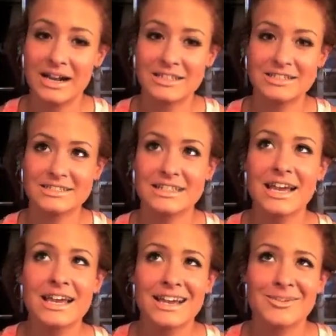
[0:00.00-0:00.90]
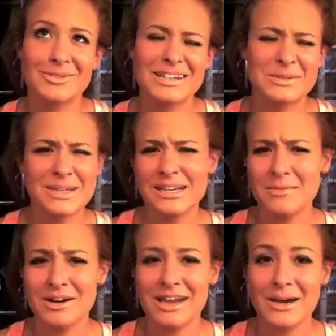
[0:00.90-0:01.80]
when I tweeted
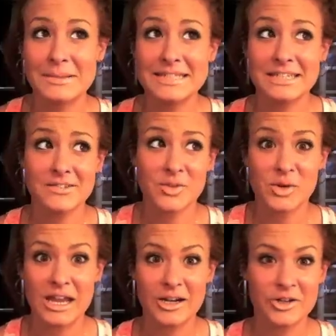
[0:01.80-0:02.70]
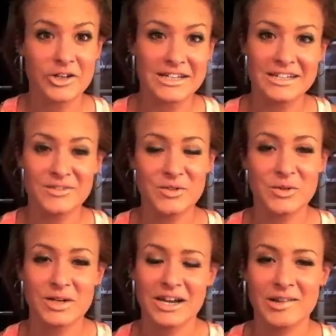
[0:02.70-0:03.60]
about it, I was like, if you care, great. If you
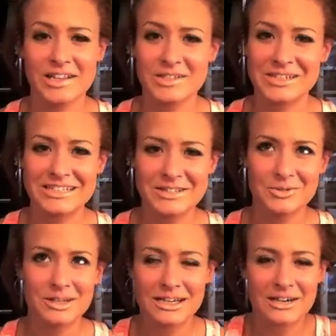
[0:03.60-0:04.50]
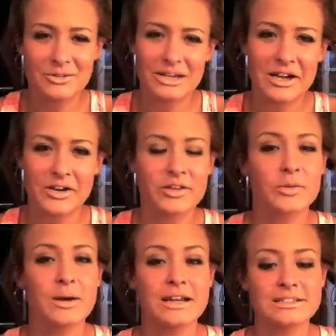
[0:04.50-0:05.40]
don't care, that's great too. Like, I don't care either
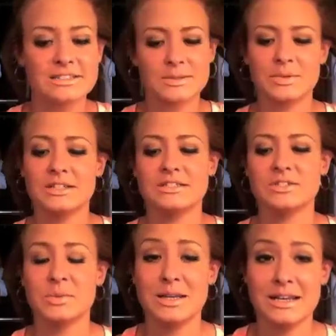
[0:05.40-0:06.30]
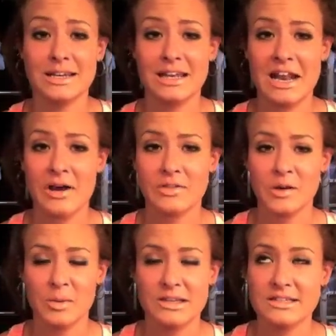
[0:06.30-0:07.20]
way. I just wanted to tweet it and get it out
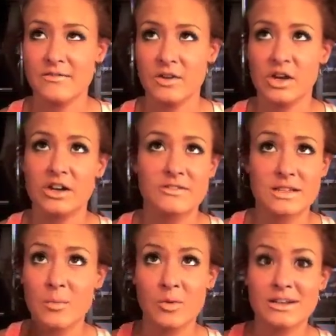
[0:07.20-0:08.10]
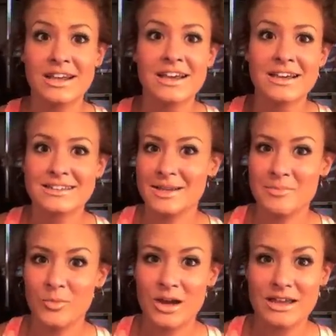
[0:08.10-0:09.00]
there, because I figured if someone,
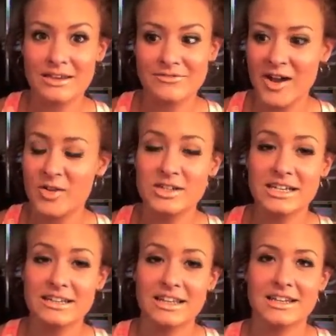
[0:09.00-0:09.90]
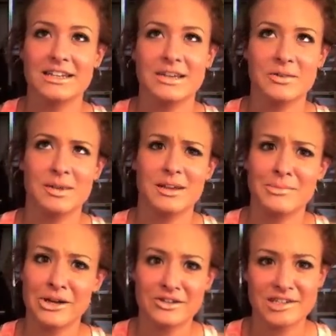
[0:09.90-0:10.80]
some way found it, then they would make a
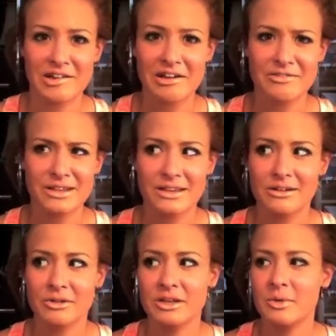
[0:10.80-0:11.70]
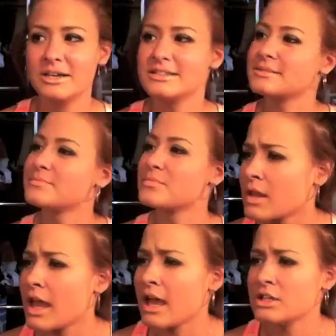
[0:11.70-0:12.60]
bigger deal out of it than it really was.
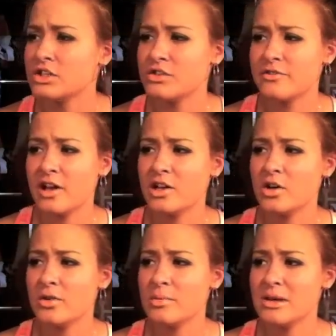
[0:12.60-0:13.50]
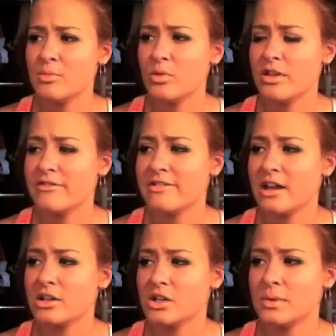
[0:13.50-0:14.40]
Do you follow the people that
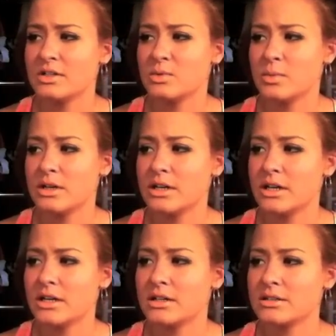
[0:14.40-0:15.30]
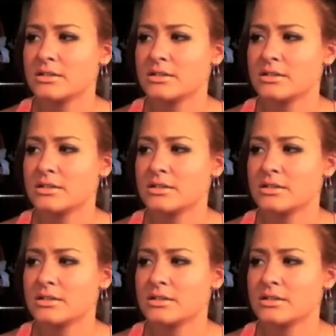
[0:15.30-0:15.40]
follow you on Twitter?